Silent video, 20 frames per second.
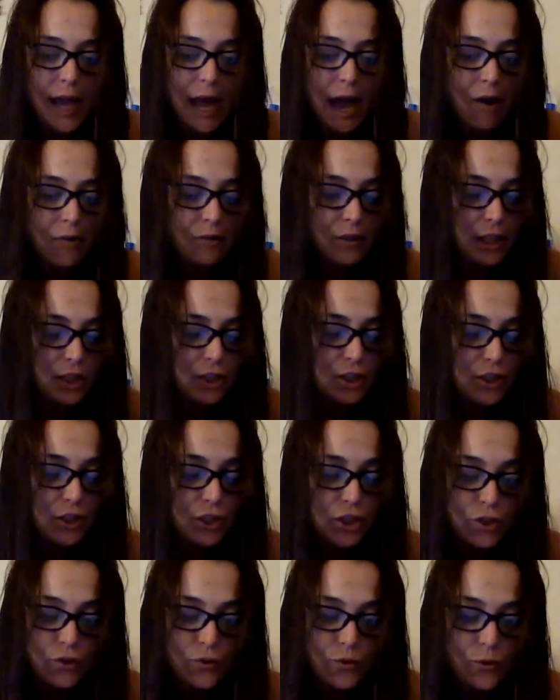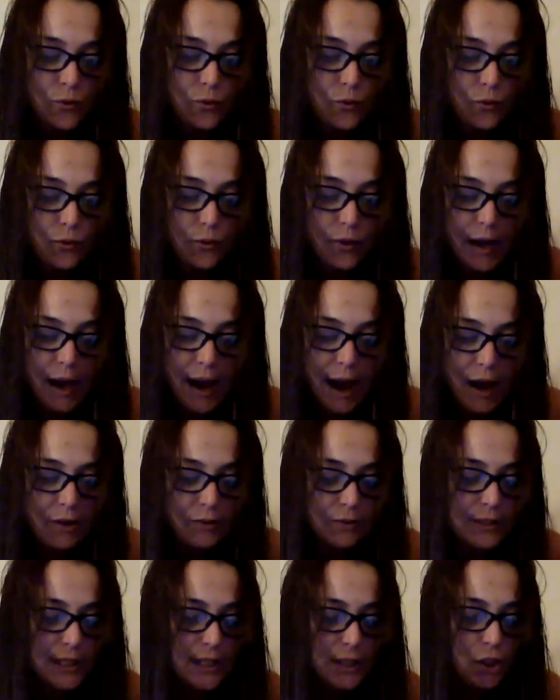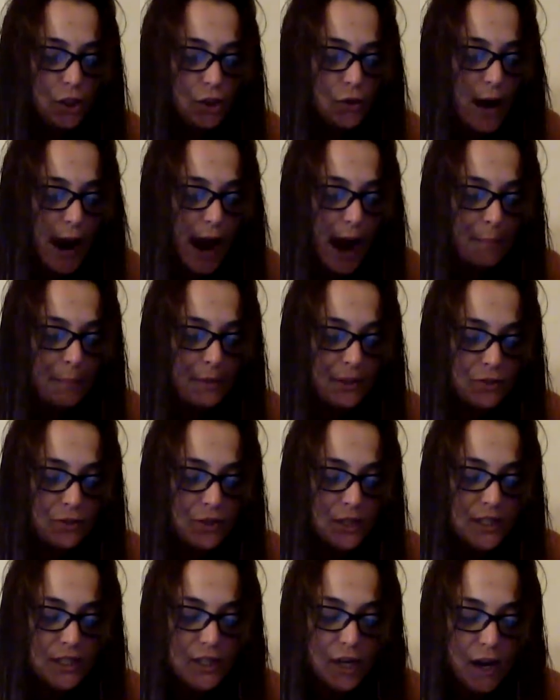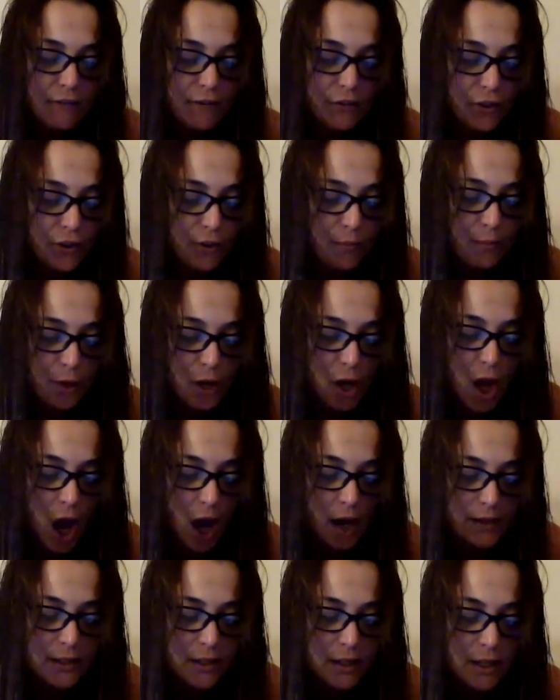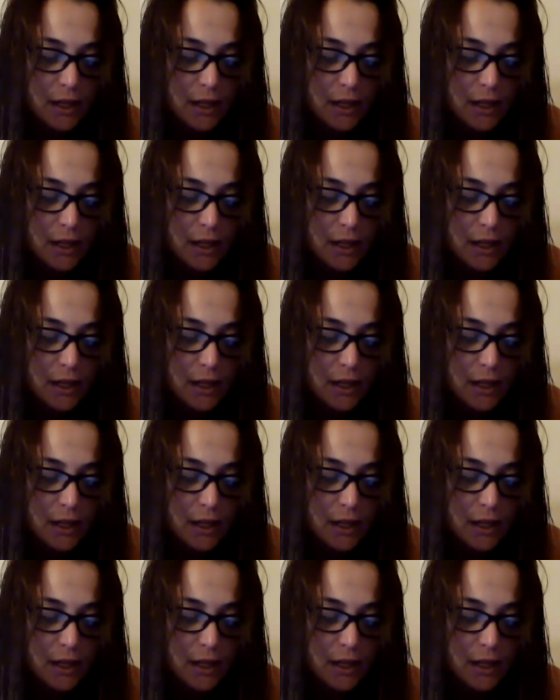How did you how did you happen to discover their plot?